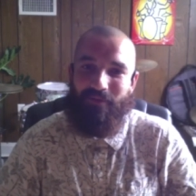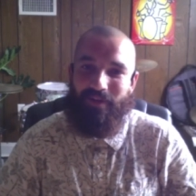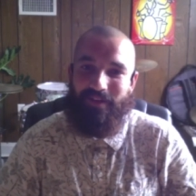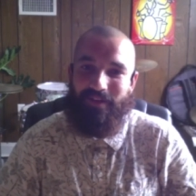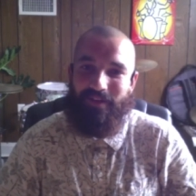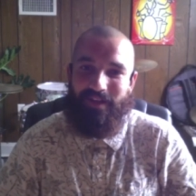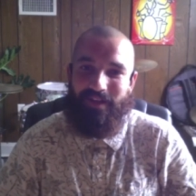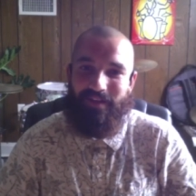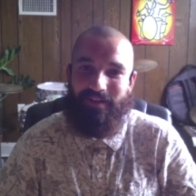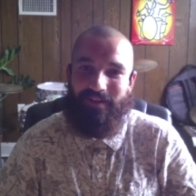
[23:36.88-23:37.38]

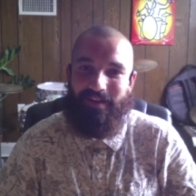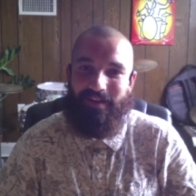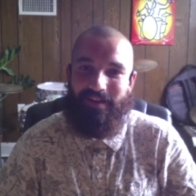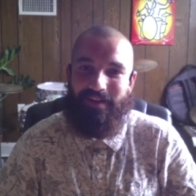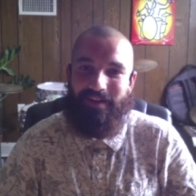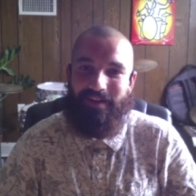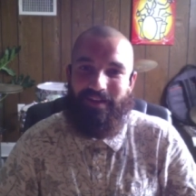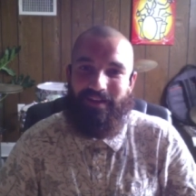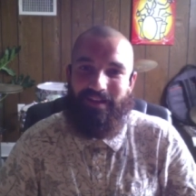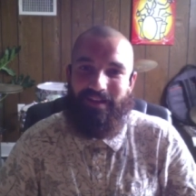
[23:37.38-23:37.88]
that
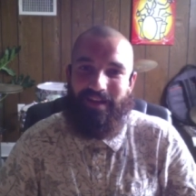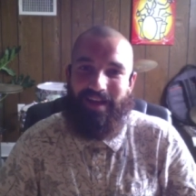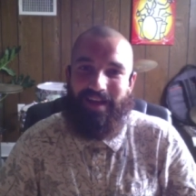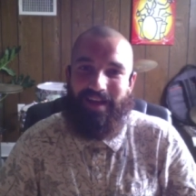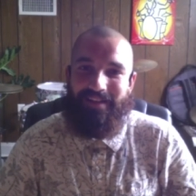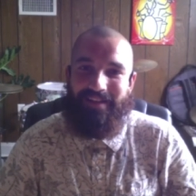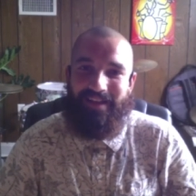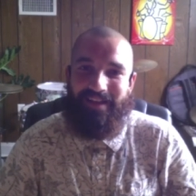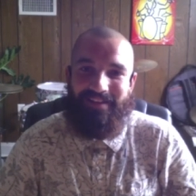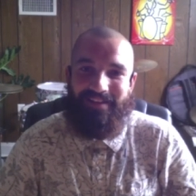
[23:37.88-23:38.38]
at
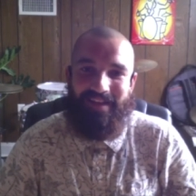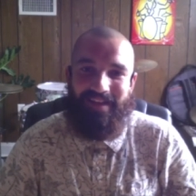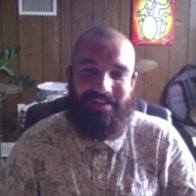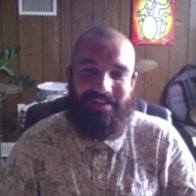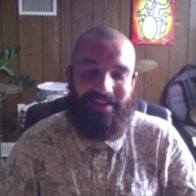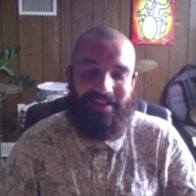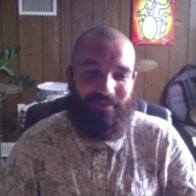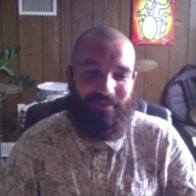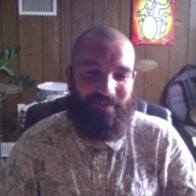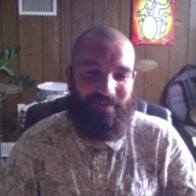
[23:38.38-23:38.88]
that
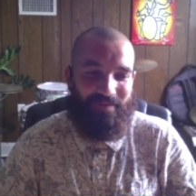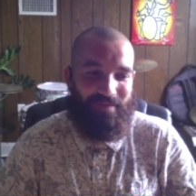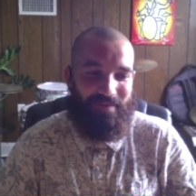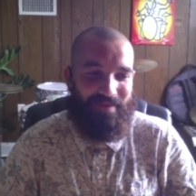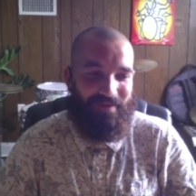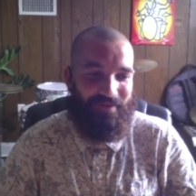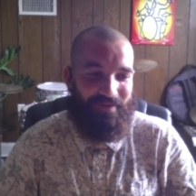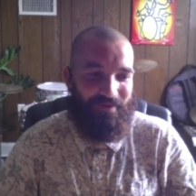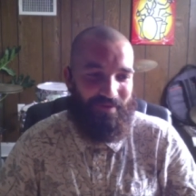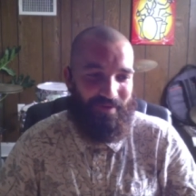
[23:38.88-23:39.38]
Thanksgiving
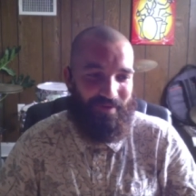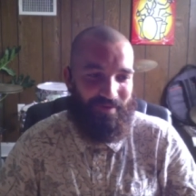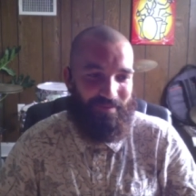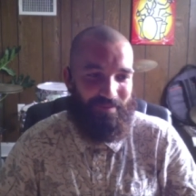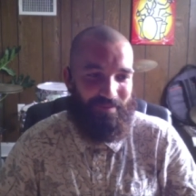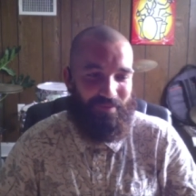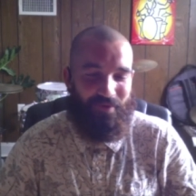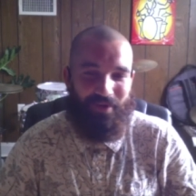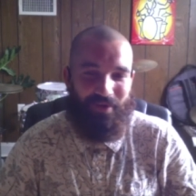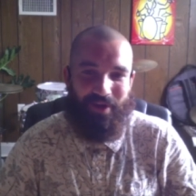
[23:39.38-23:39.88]
meal were
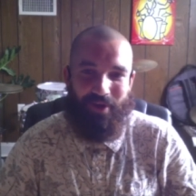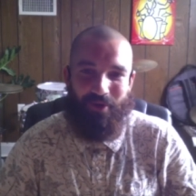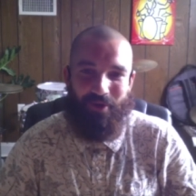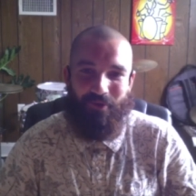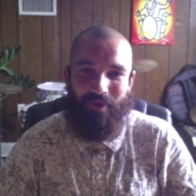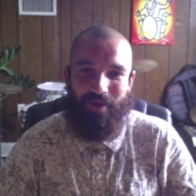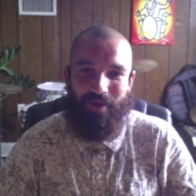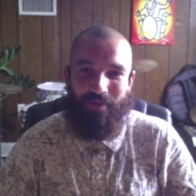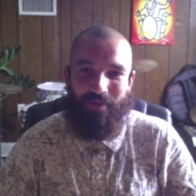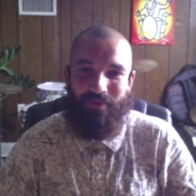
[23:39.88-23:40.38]
pretty
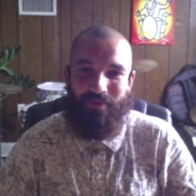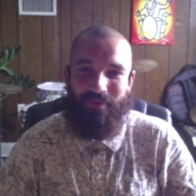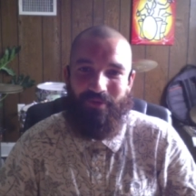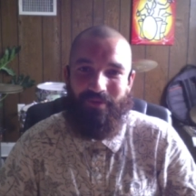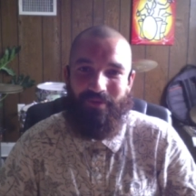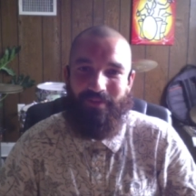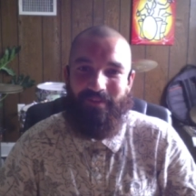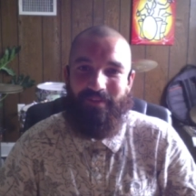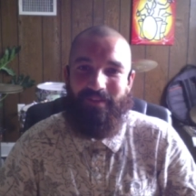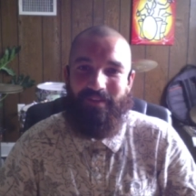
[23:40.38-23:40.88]
incredible.
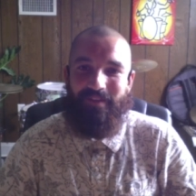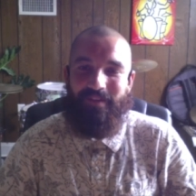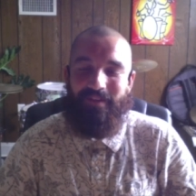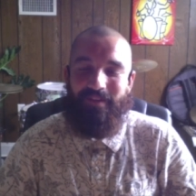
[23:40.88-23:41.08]
Hmm.